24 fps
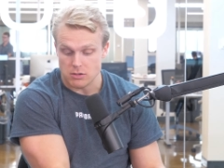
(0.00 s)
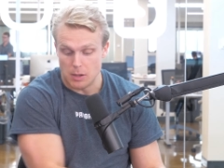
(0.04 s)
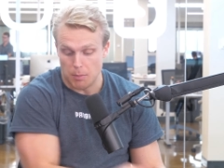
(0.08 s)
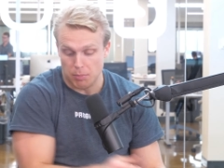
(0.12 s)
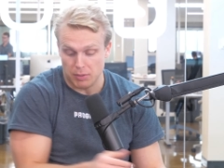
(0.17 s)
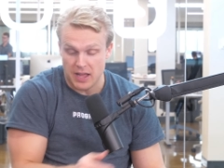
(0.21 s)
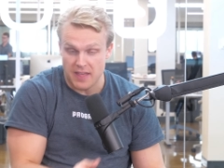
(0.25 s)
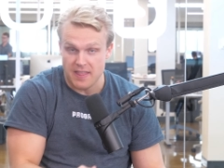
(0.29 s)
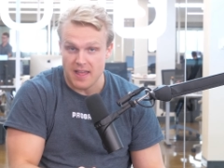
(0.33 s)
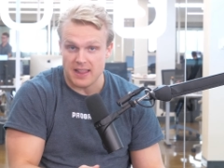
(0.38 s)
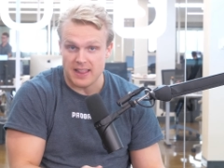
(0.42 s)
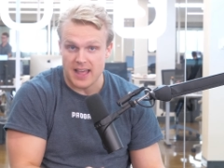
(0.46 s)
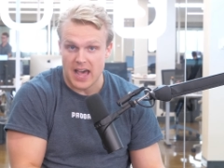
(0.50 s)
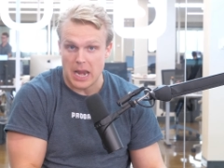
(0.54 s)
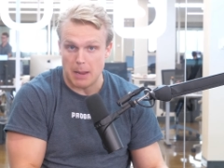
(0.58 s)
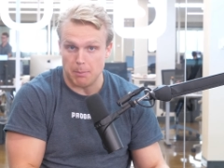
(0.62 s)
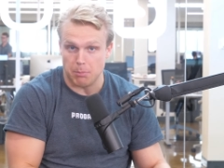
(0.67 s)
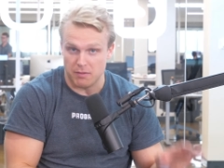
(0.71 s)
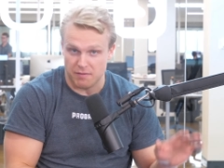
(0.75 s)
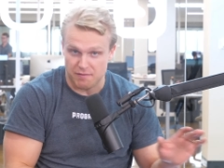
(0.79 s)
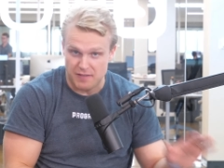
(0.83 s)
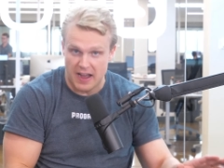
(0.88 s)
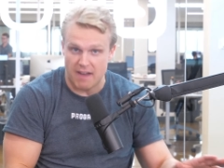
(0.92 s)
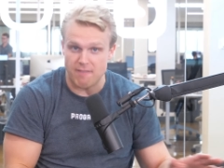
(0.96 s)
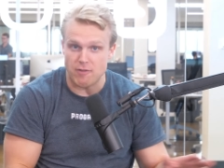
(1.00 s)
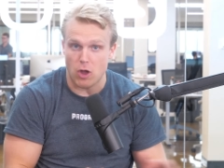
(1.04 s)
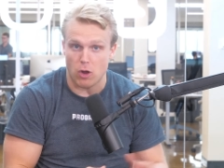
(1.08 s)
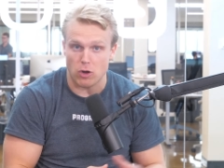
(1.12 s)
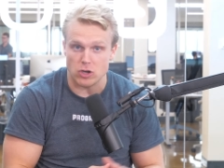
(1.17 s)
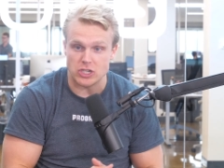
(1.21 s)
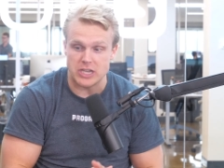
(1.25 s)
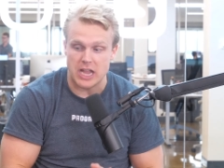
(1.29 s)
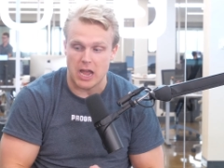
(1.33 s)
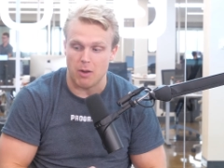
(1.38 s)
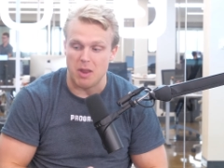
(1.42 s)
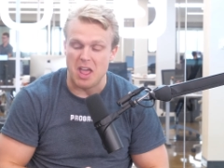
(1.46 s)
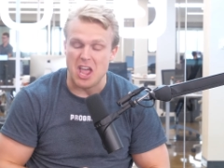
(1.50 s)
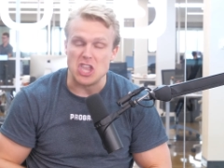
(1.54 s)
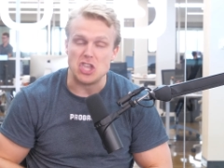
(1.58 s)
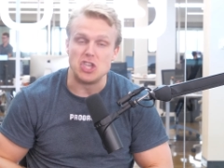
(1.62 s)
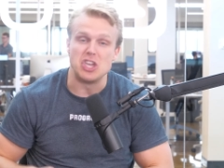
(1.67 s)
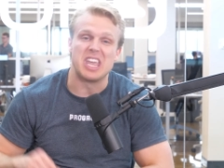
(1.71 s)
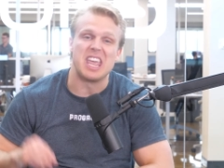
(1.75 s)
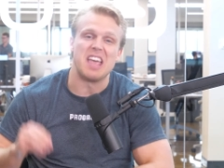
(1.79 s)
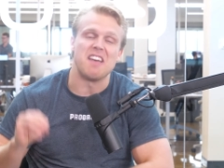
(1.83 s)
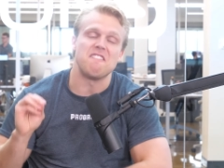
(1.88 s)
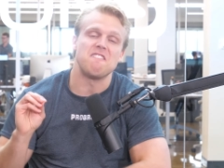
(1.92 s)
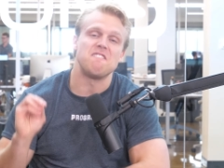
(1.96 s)
You play that lineup, put five dollars down, you
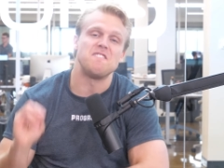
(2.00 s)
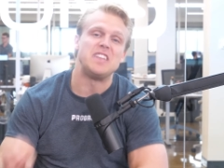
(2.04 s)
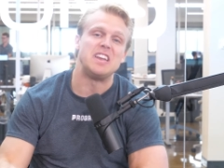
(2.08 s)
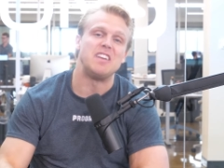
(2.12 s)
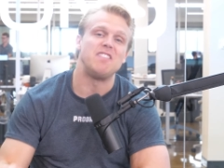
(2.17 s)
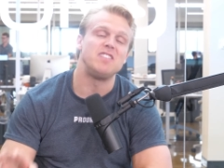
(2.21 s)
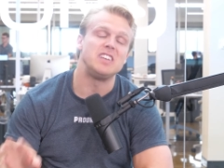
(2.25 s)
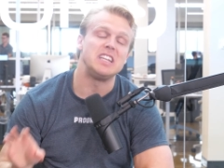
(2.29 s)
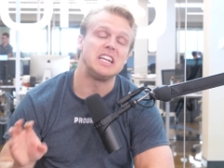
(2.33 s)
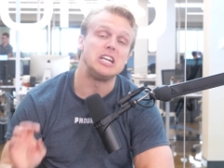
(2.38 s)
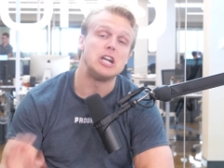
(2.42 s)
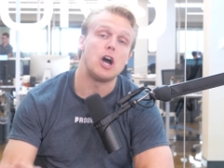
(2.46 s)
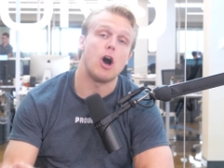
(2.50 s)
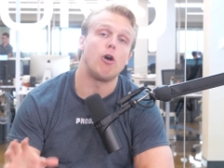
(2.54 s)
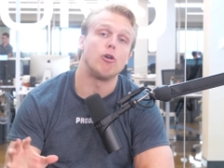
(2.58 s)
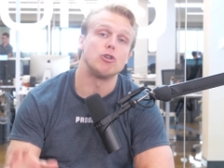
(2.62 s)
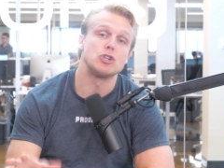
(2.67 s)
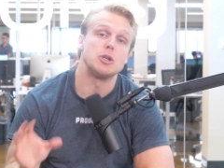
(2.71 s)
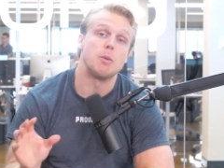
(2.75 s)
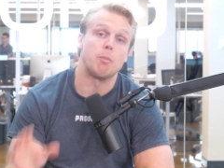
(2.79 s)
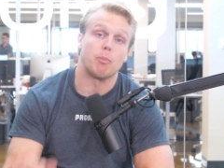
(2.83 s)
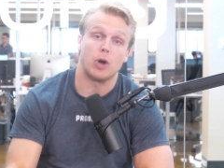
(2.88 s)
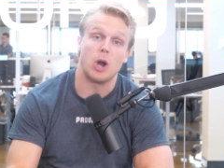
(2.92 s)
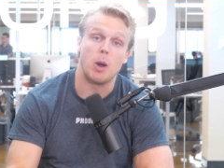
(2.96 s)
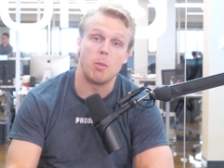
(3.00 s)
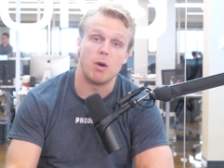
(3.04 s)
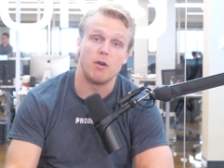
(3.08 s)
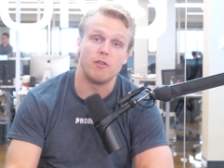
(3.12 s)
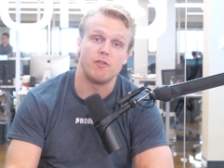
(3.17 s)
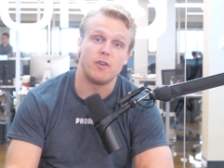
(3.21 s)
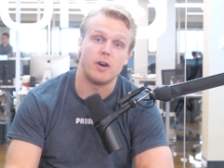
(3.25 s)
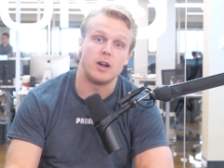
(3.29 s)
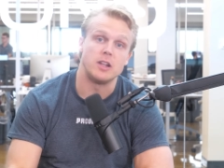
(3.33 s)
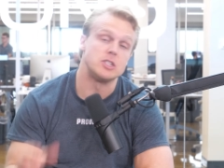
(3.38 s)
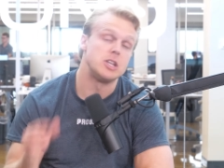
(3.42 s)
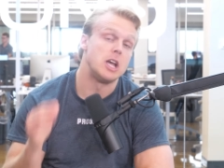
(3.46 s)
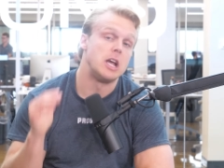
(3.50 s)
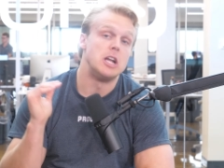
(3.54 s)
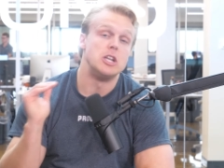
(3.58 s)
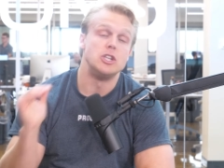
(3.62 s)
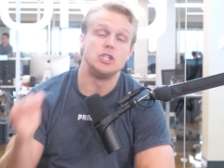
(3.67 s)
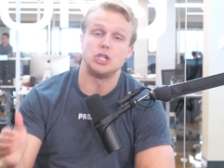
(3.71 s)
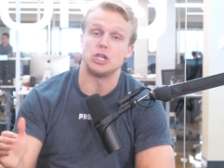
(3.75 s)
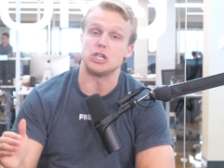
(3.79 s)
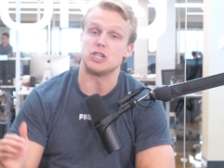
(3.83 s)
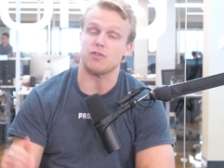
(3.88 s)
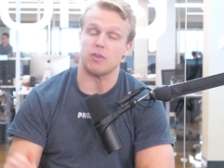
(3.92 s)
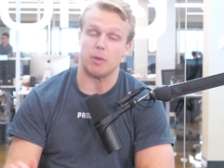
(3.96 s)
get fifty dollars in promo funds
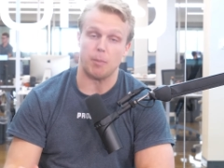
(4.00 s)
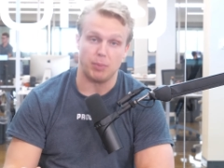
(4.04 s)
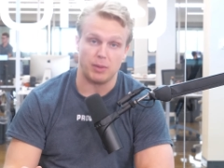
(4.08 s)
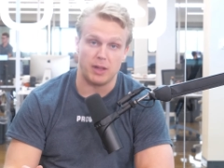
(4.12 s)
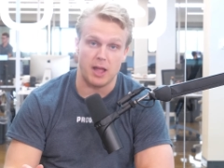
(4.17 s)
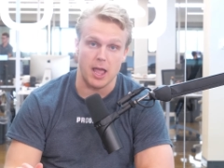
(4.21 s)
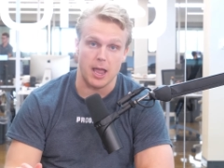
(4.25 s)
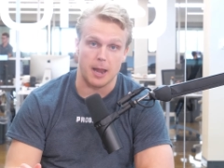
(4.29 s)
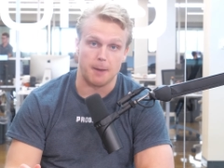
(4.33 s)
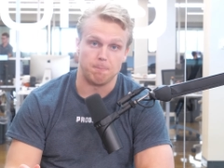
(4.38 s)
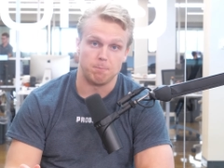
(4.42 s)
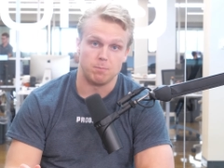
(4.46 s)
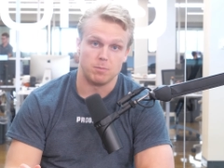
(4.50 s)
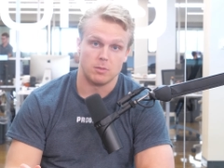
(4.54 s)
just for playing.